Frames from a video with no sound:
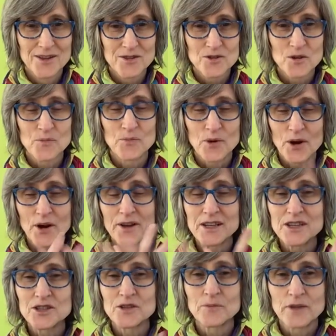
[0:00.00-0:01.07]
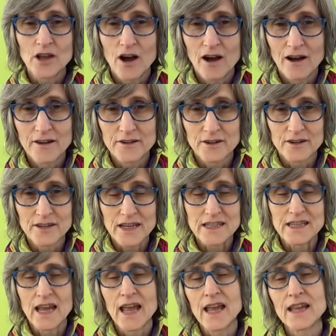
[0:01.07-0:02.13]
Your body should be honored.
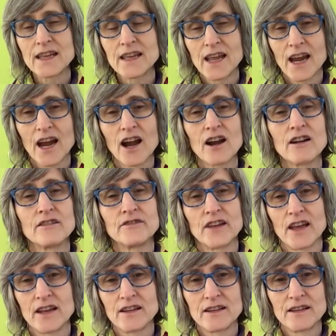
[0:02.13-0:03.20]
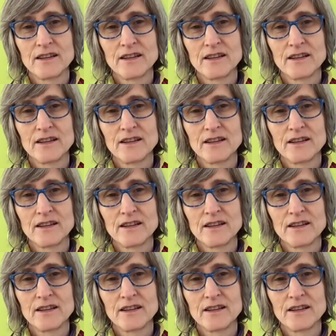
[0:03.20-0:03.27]
Take care of it.